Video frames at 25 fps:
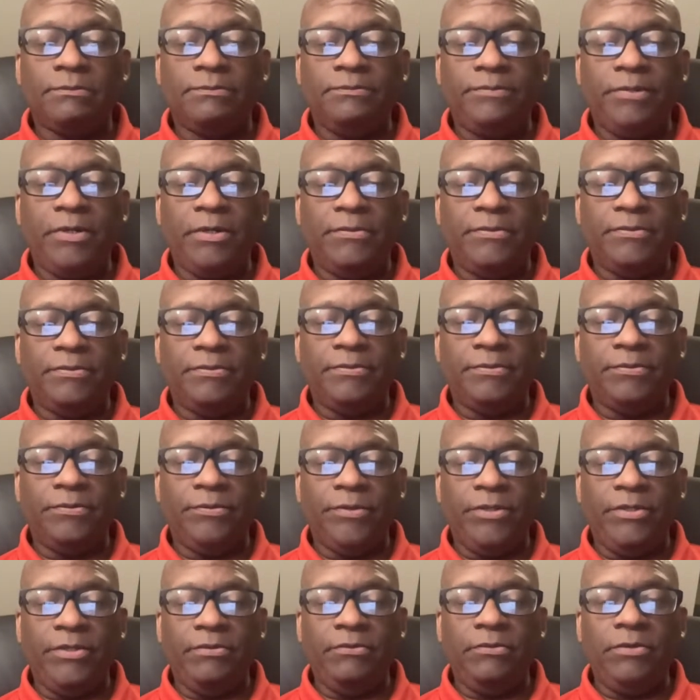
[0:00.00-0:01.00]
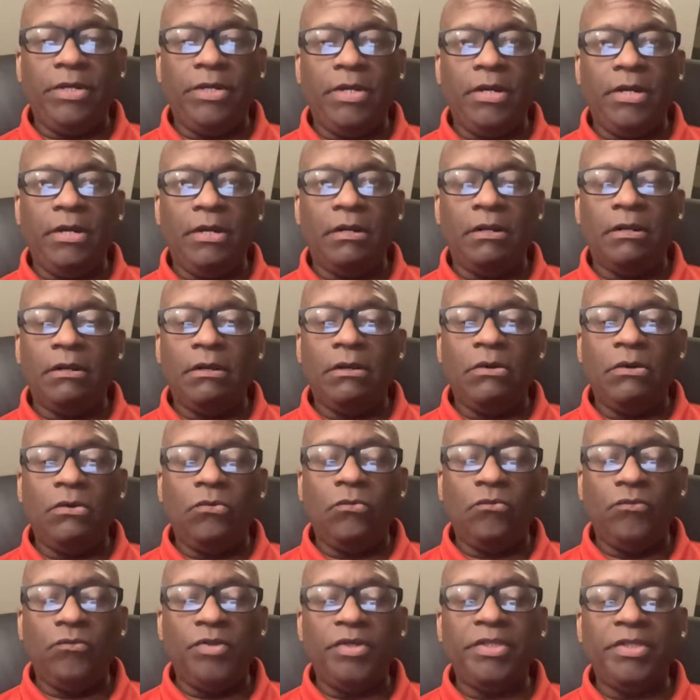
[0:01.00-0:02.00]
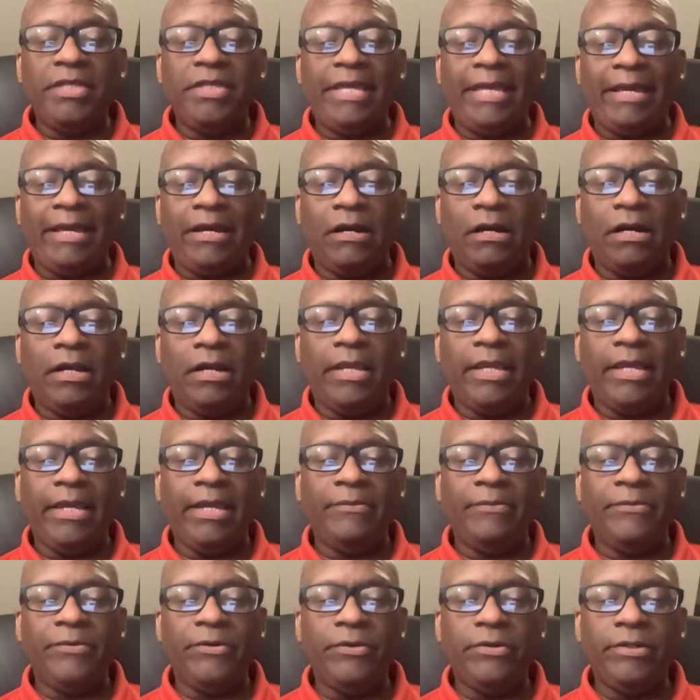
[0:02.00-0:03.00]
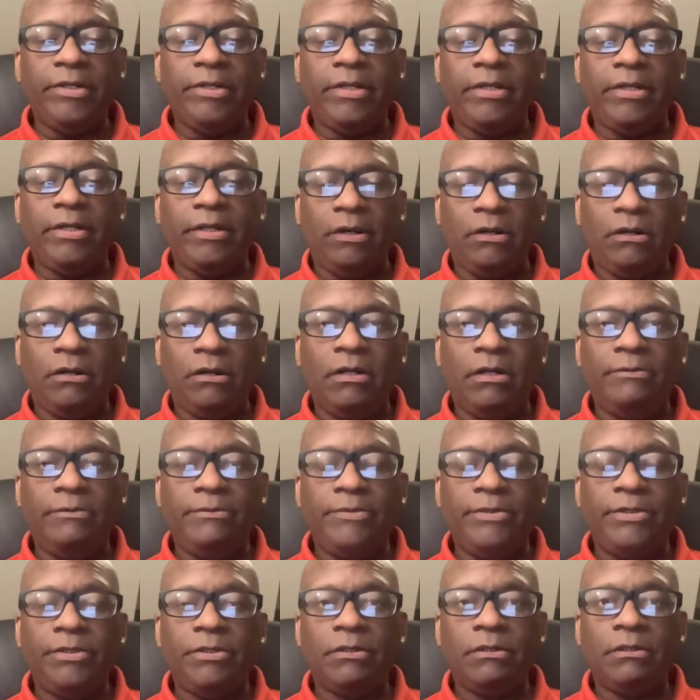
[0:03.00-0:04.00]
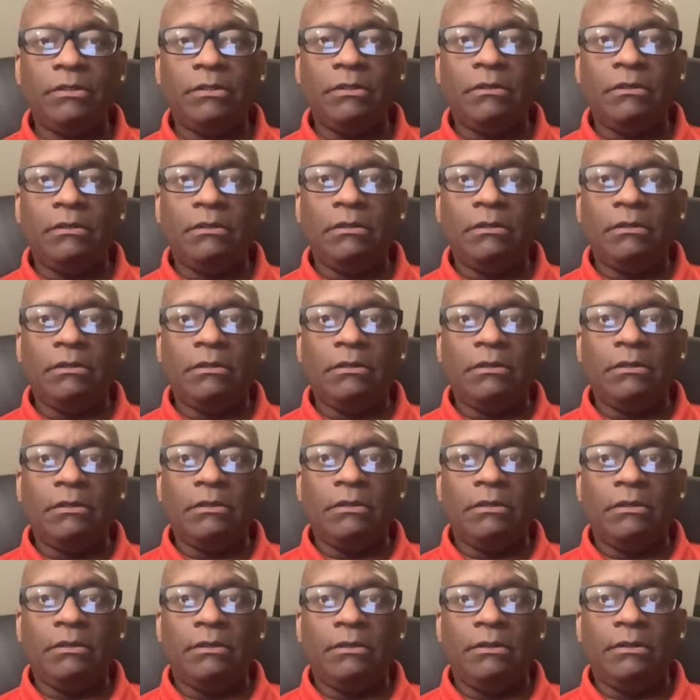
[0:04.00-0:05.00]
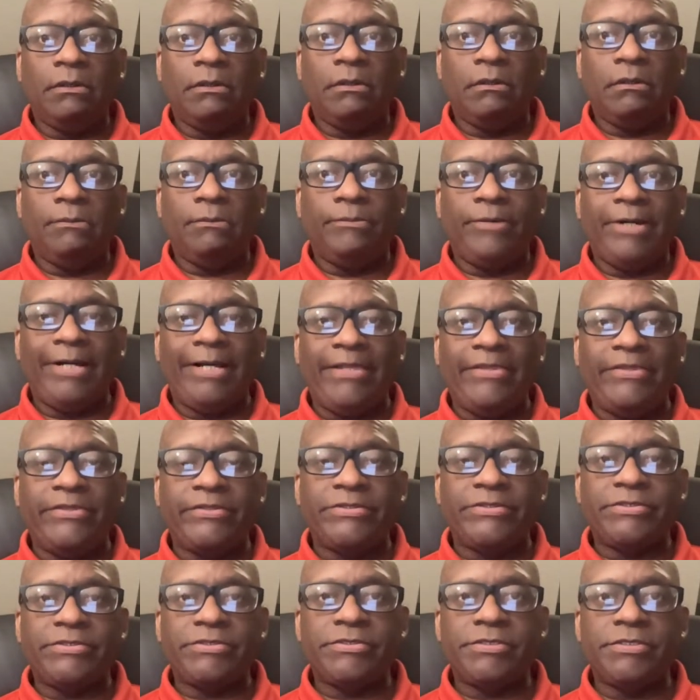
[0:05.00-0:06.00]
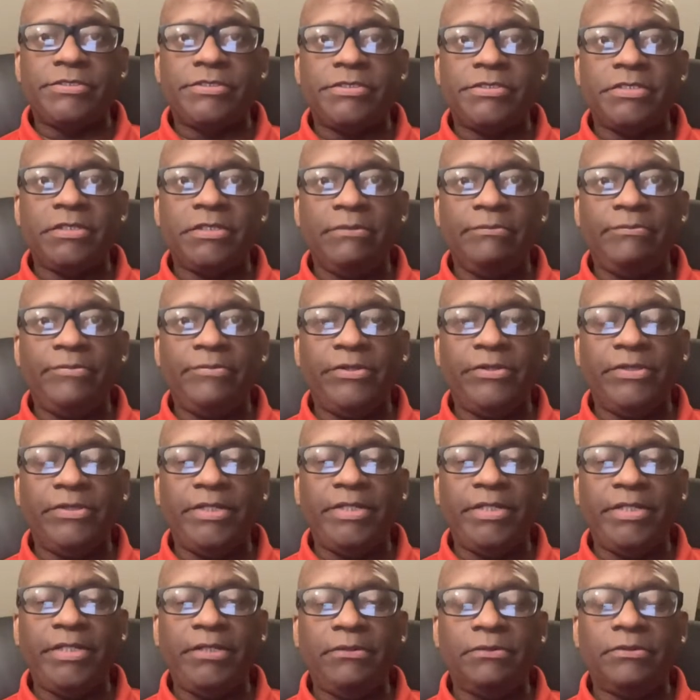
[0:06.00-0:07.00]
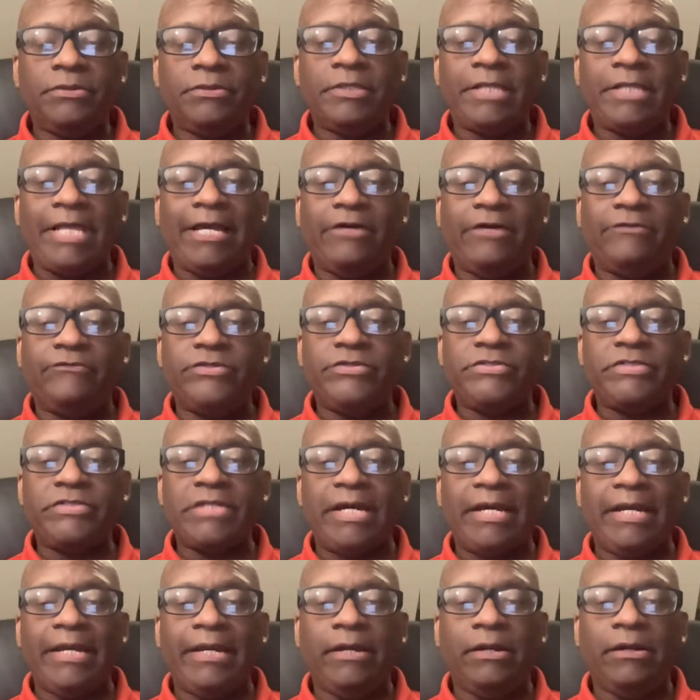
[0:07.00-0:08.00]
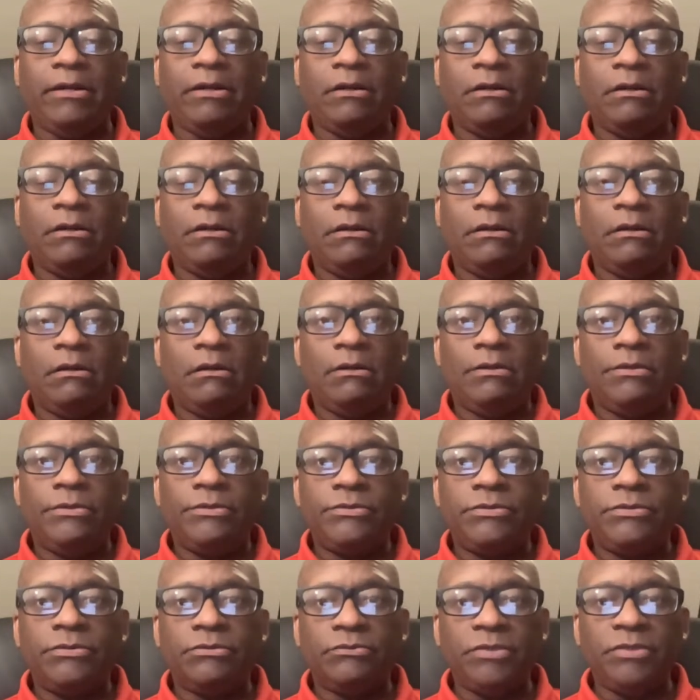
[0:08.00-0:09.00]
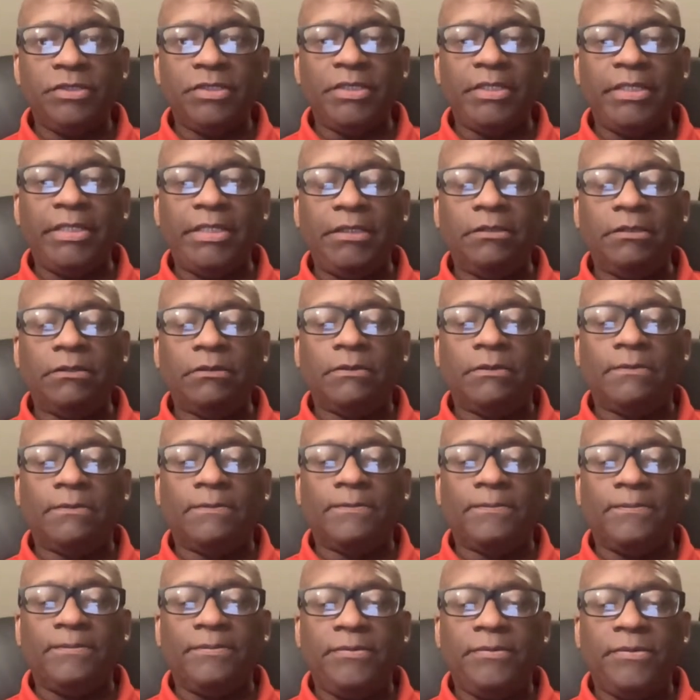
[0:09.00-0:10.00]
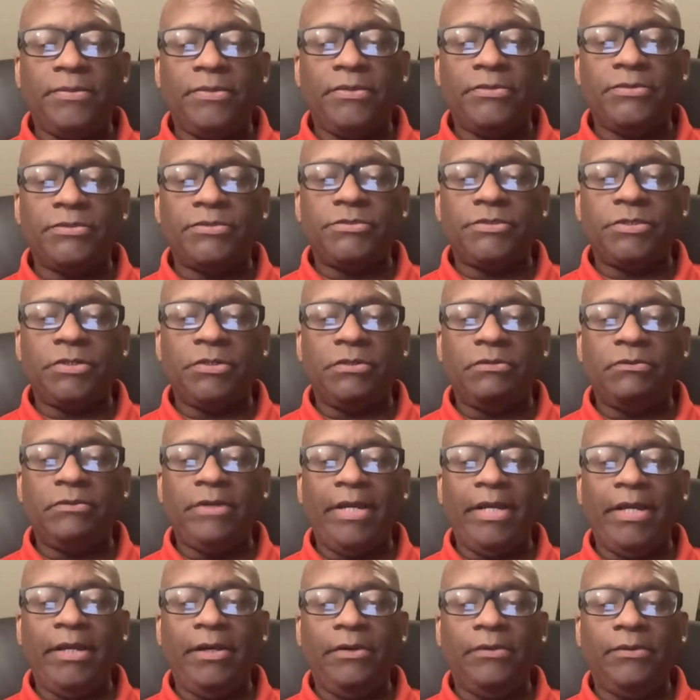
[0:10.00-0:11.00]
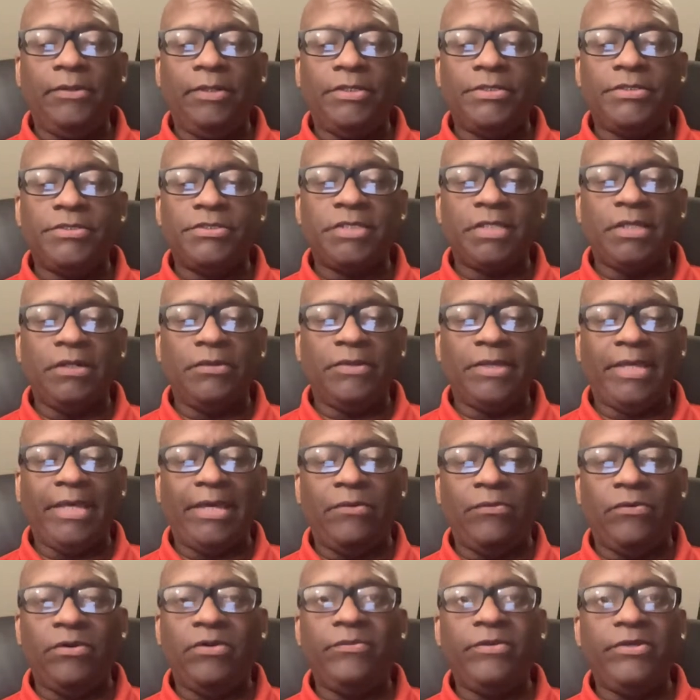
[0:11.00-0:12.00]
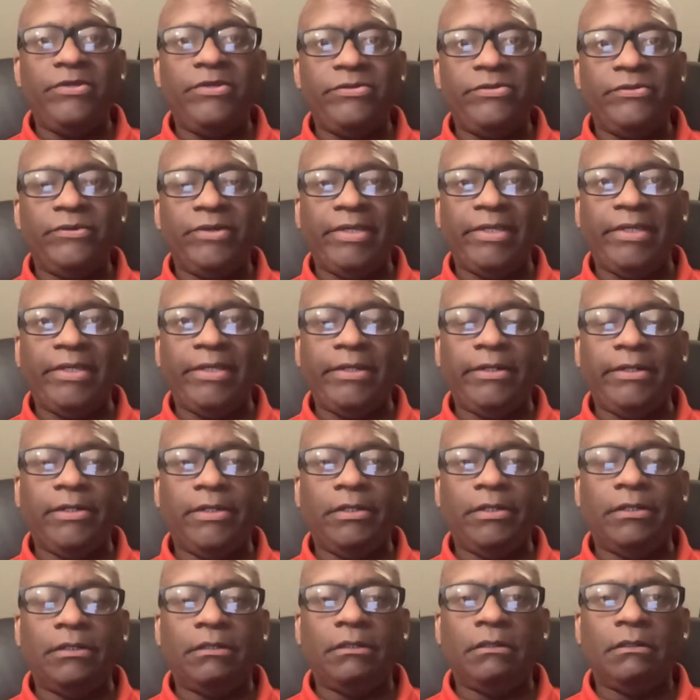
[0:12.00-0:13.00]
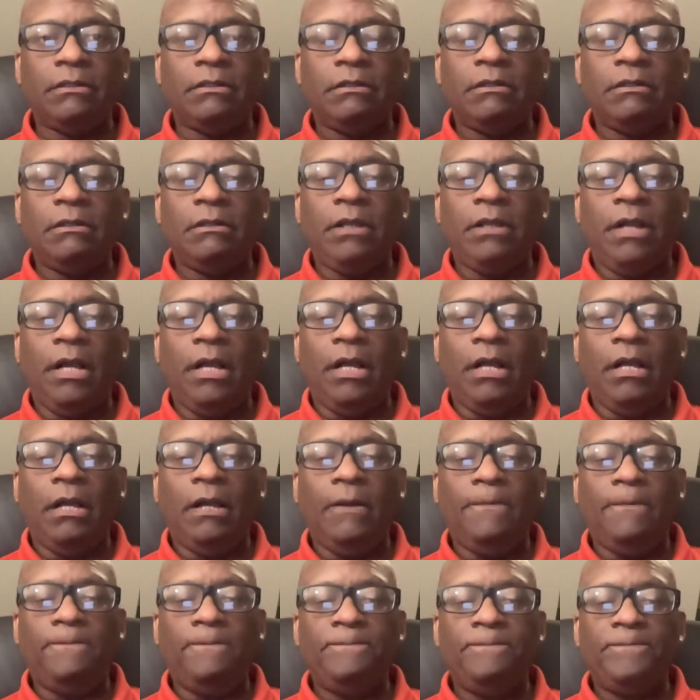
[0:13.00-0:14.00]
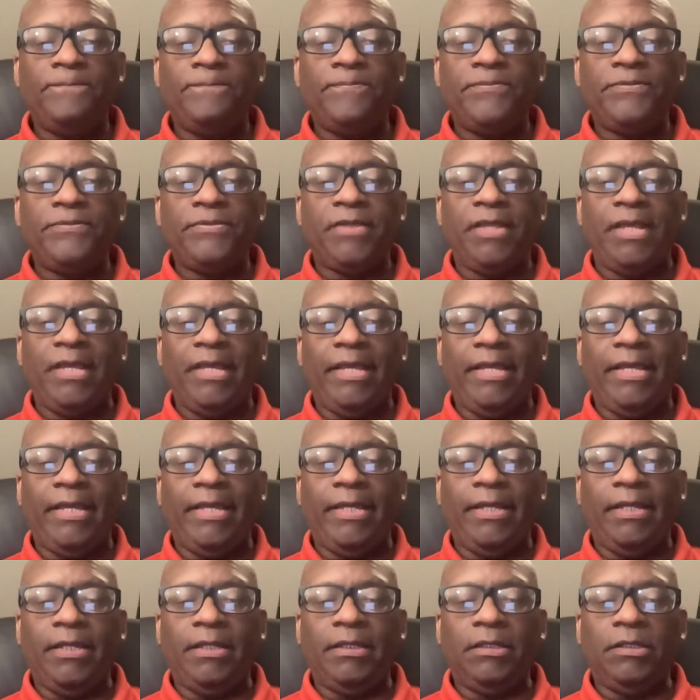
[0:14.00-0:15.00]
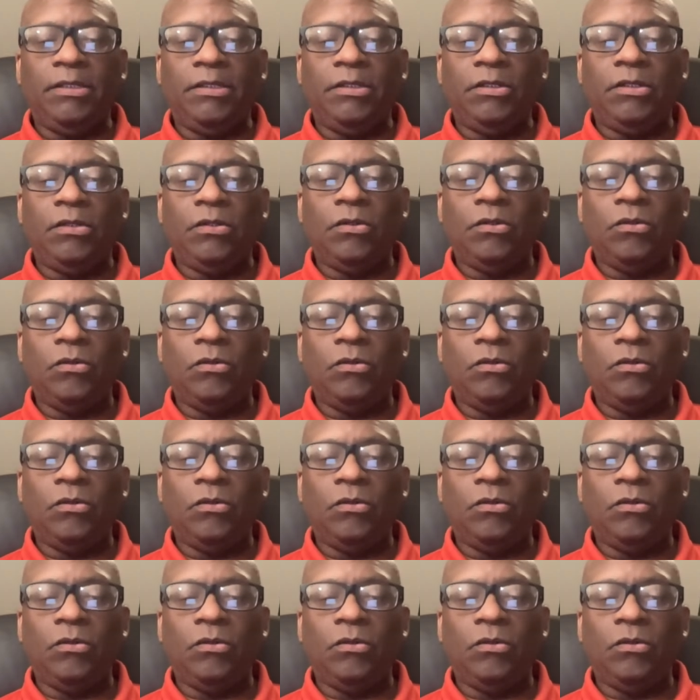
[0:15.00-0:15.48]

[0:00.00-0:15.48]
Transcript: But we we are really ha hammered and harmed by this this inability or lack of desire to really turn around and say, okay, what are we doing here? Uh, and